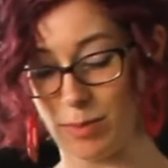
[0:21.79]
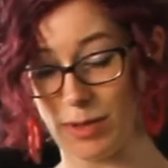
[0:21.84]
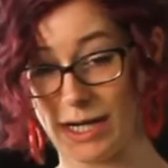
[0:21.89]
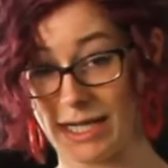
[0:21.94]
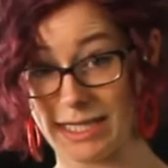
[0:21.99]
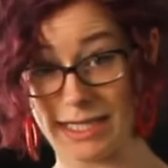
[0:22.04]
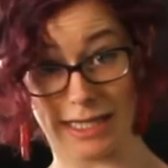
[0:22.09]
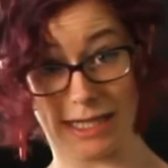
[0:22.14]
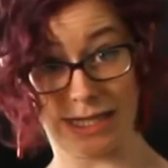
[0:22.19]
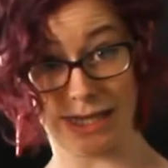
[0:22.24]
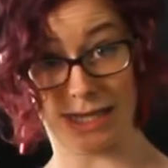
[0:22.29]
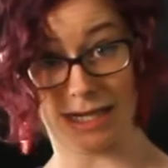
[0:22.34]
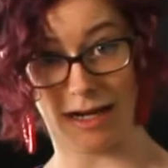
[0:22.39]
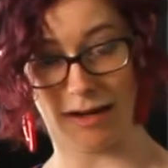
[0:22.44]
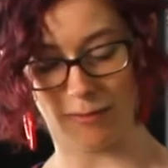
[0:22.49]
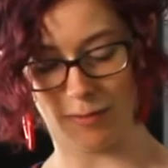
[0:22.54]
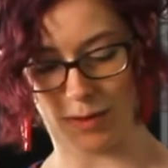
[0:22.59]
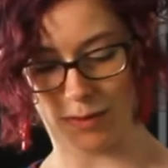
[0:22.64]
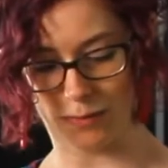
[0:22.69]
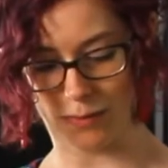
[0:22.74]
bracelet that
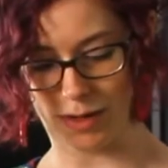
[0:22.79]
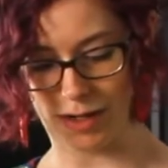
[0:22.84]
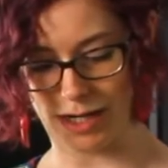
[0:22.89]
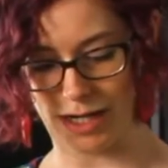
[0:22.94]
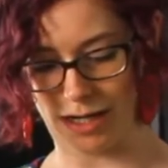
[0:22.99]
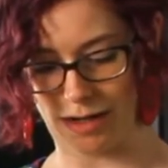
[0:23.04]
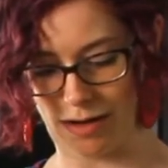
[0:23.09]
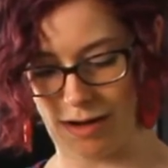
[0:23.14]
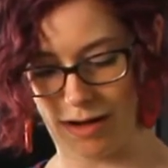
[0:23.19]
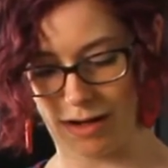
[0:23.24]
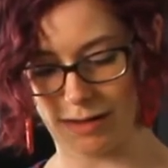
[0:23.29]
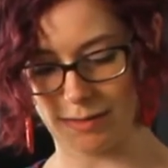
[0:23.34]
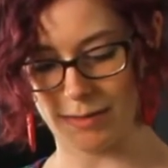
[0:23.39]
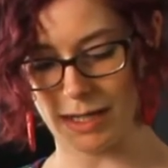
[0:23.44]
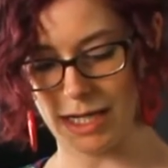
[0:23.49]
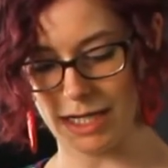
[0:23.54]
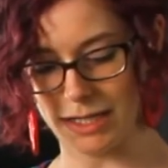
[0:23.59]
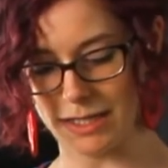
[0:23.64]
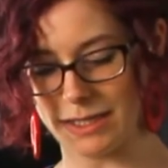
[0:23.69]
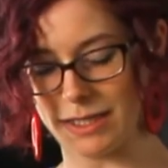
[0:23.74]
I've been working on.
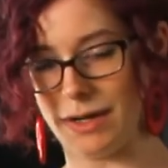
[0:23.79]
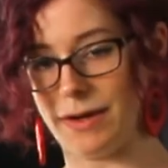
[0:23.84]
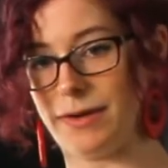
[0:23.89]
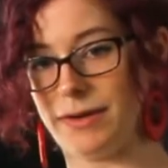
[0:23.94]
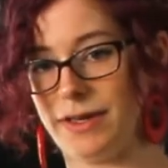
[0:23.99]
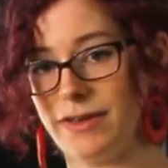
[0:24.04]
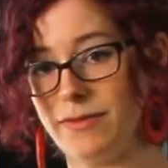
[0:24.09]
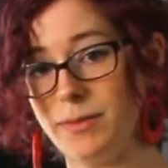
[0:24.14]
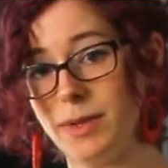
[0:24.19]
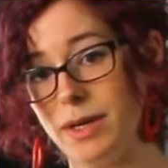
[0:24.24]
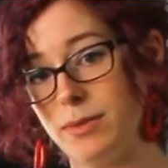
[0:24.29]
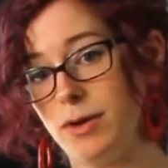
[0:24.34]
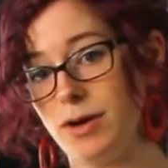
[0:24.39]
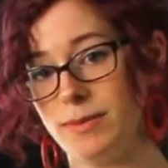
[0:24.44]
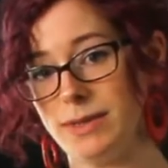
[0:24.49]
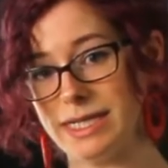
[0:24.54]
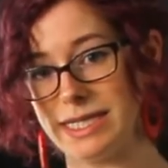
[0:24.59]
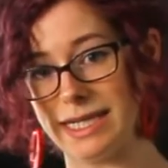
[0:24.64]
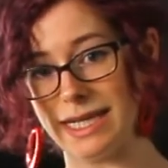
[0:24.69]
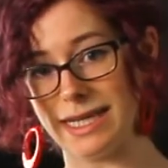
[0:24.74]
So give me a
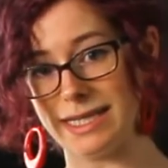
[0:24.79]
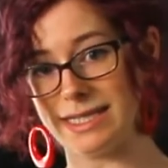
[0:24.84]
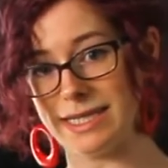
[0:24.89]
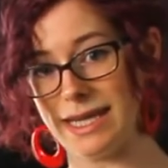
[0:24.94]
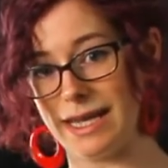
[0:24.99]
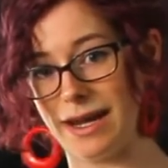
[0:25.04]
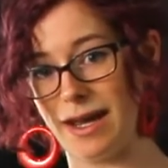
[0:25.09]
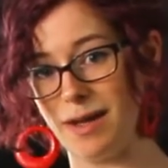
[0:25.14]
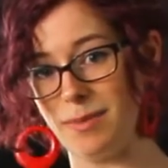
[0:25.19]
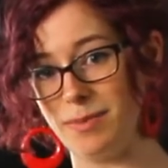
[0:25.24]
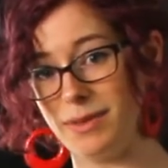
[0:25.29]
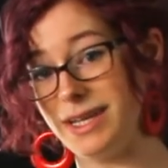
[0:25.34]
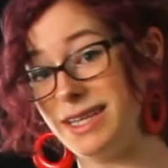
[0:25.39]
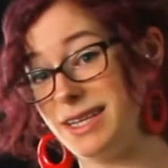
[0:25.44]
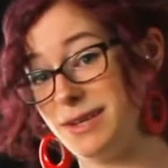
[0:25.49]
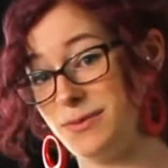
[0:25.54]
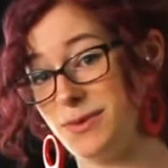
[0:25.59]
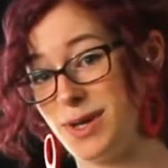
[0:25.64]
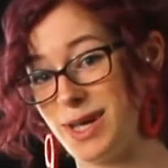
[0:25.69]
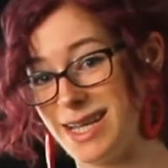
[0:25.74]
moment to get set up and
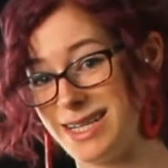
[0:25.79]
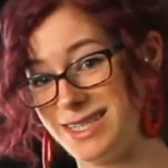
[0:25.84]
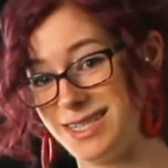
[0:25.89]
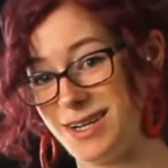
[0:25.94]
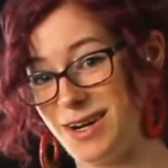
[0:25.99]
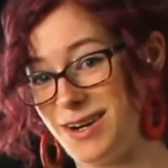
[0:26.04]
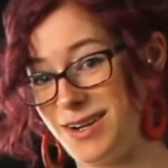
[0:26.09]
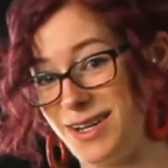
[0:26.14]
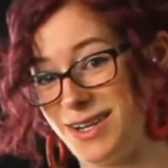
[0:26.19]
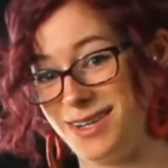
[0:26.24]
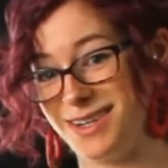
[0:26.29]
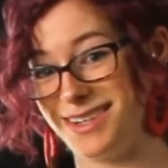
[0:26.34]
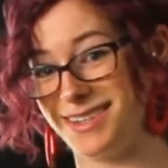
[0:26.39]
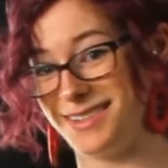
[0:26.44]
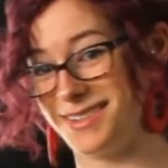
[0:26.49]
then we'll get started.